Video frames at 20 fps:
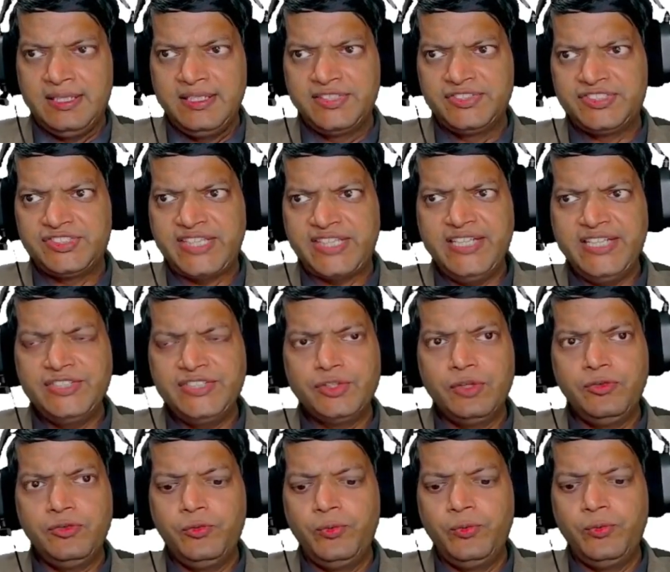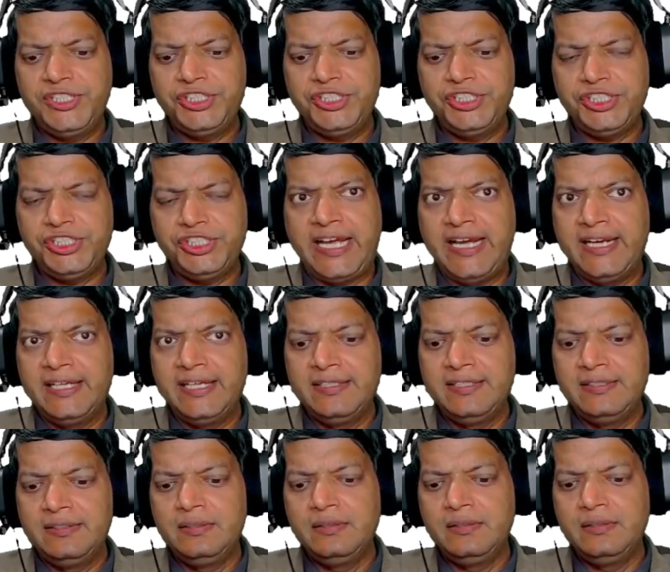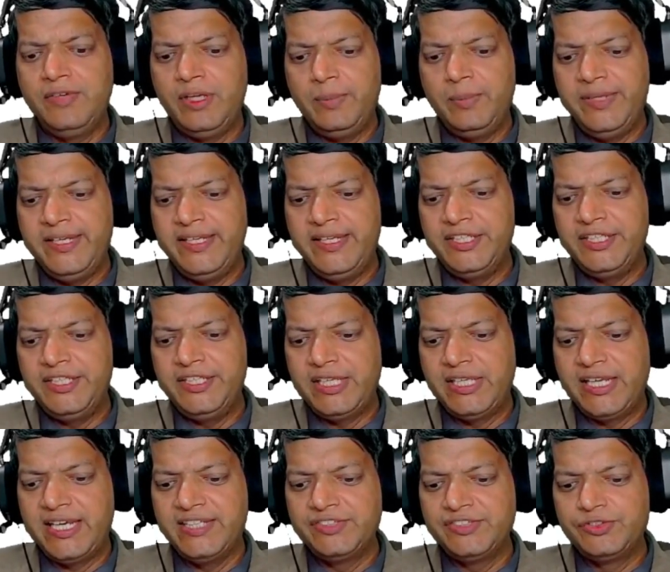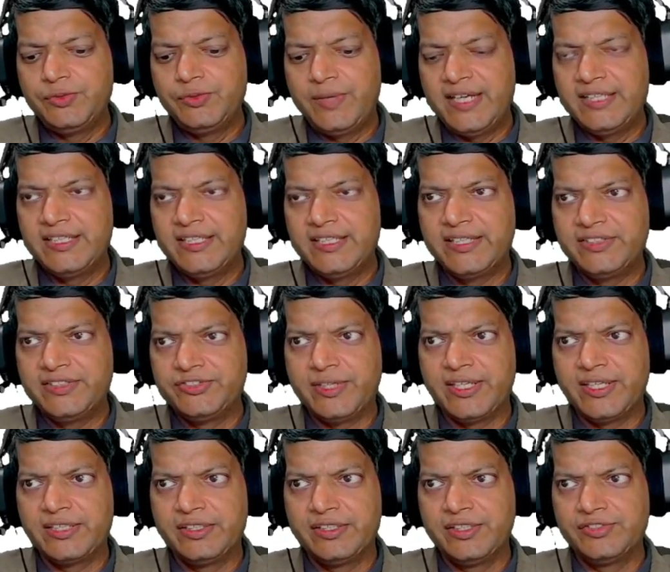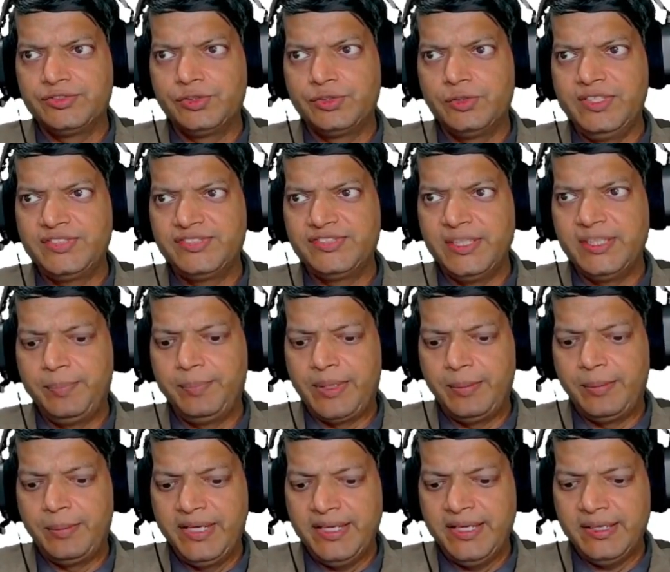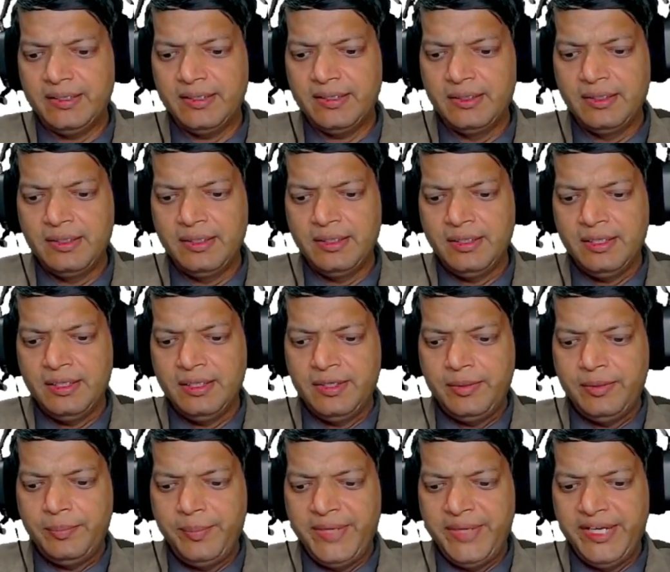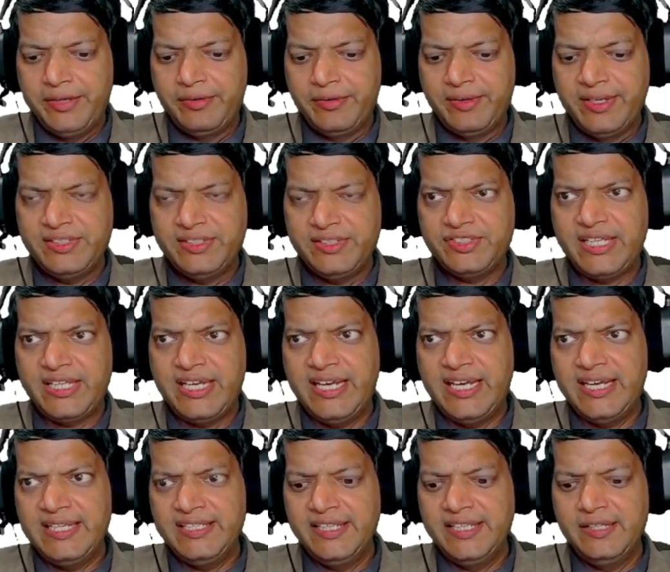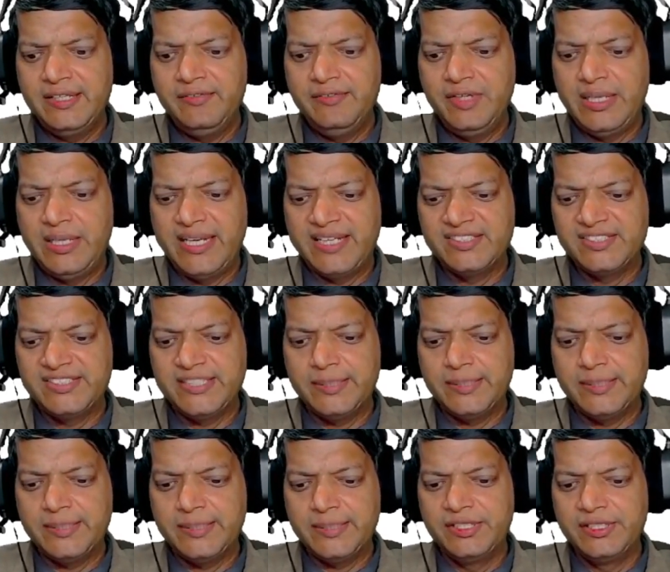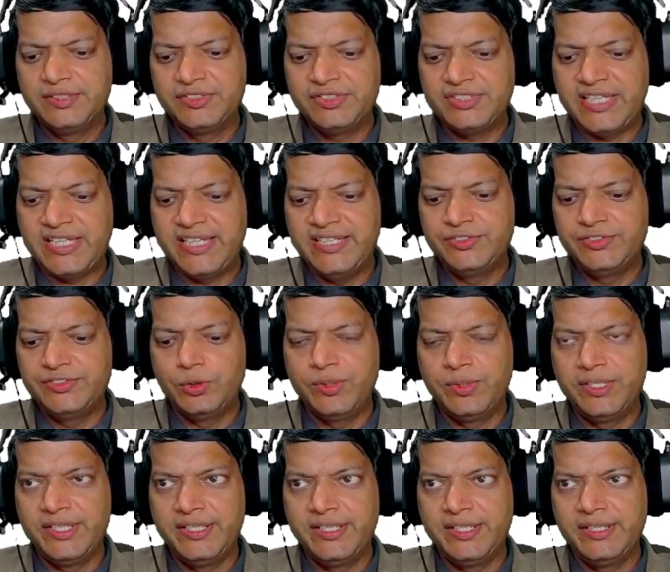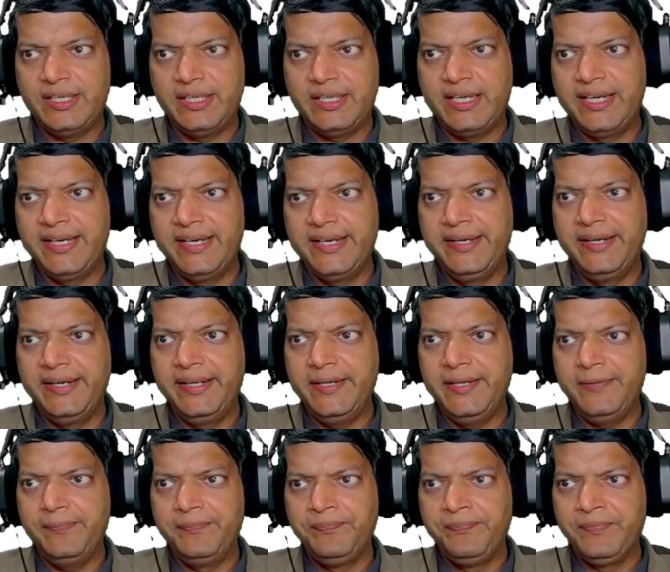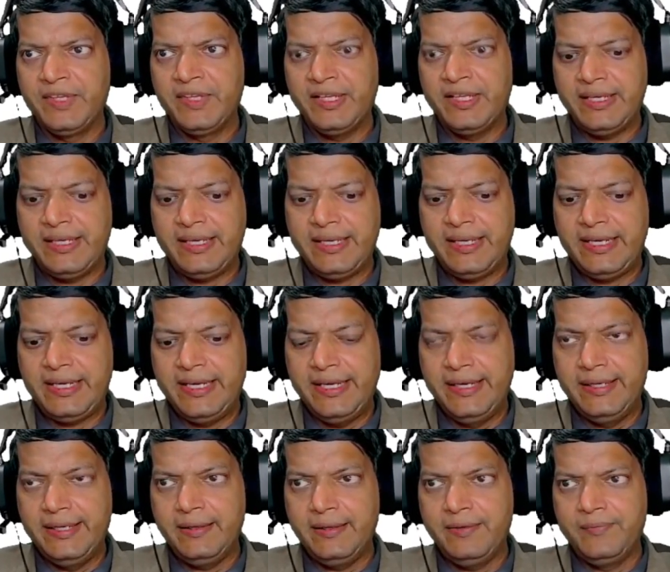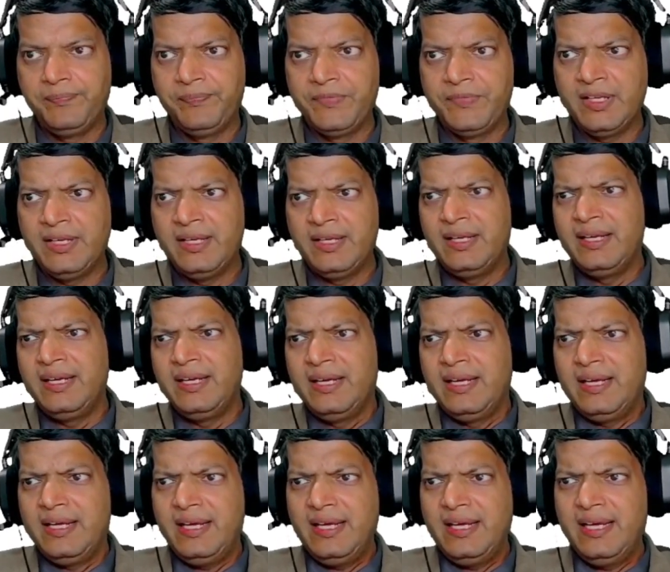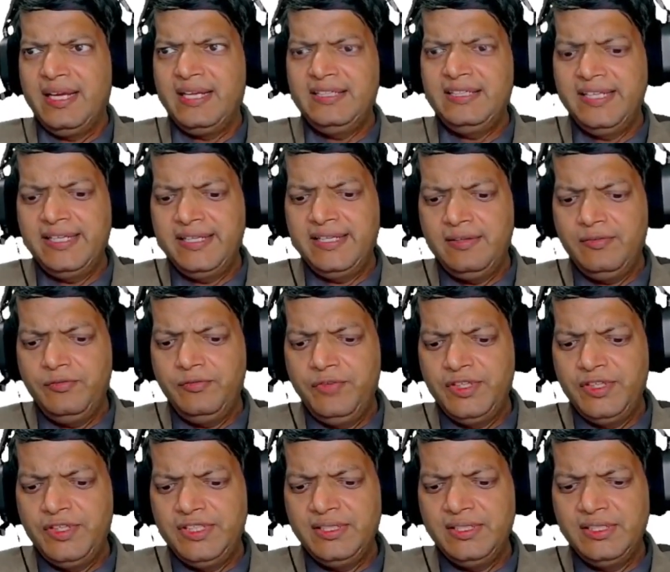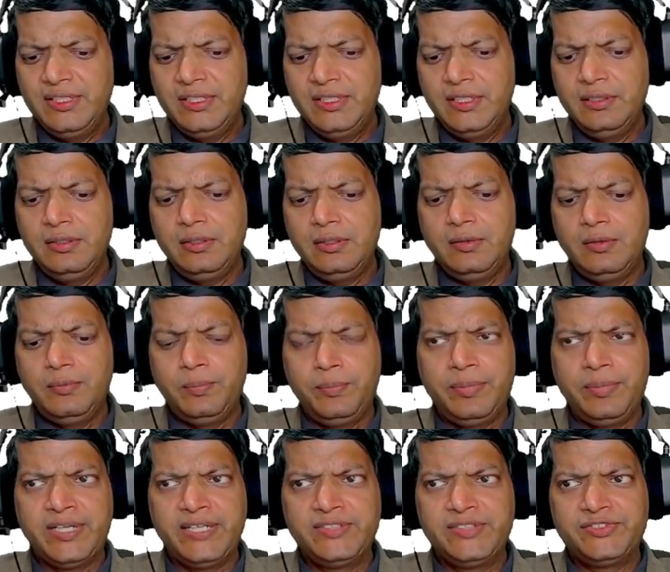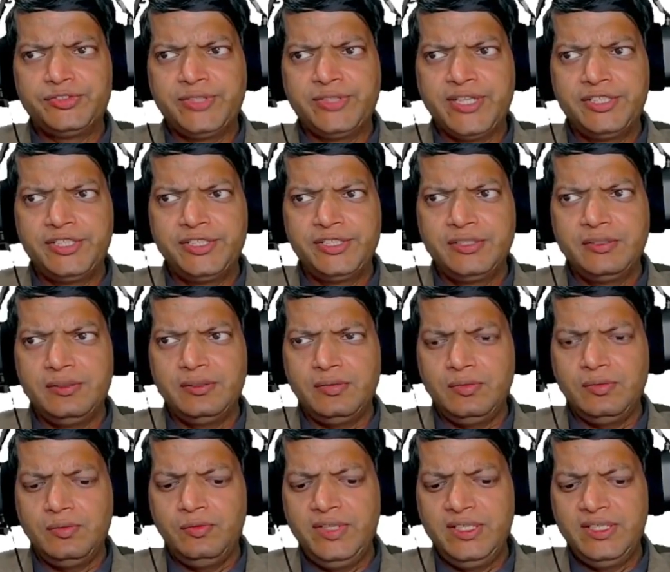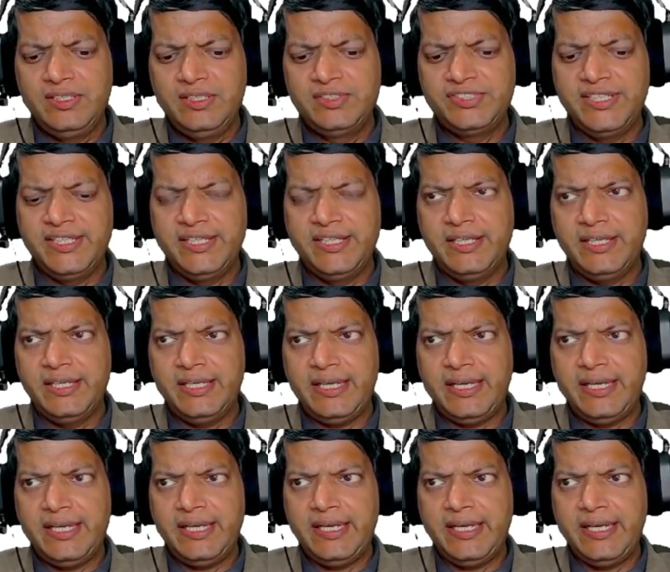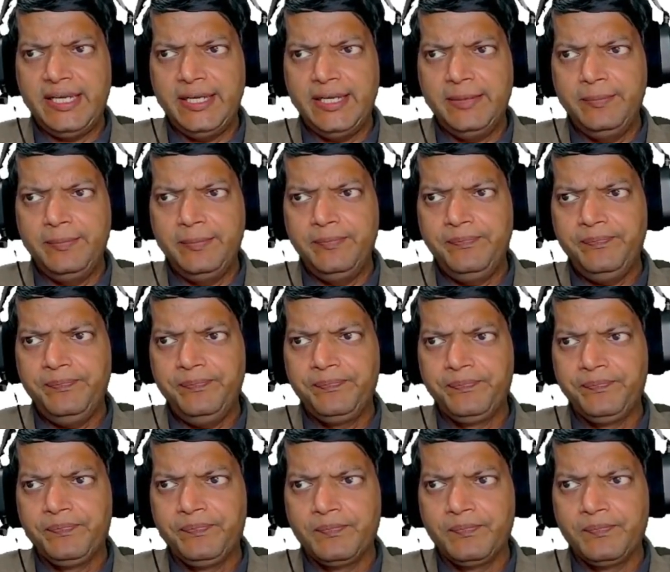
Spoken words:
the size of which and will be initialized via the constructor. So we'll say public matrix, and then we'll accept the size over here int n, and then within the constructor we'll say m